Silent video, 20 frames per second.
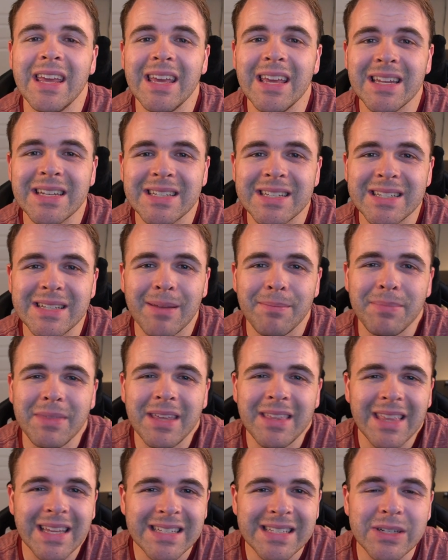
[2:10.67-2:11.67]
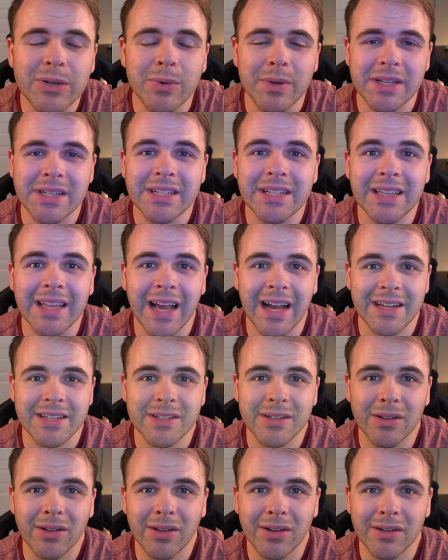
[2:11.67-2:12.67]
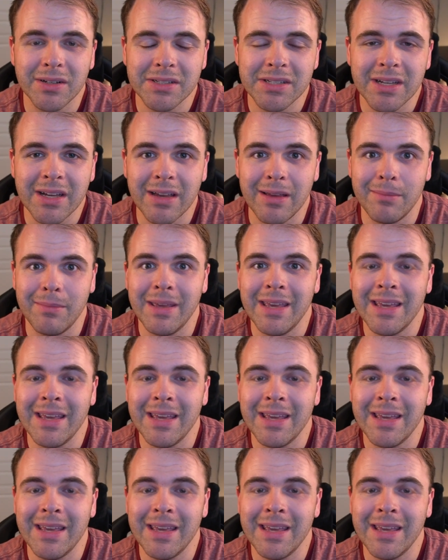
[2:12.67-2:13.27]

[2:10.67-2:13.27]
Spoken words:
It's something that's going to last a long time.